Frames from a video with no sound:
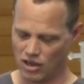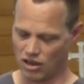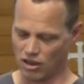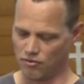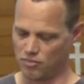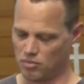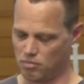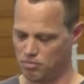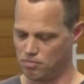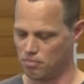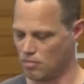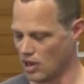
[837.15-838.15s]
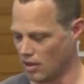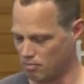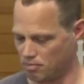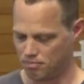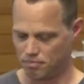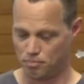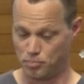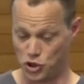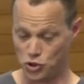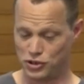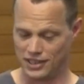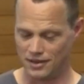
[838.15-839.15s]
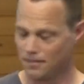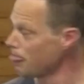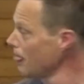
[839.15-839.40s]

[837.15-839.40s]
of beauty.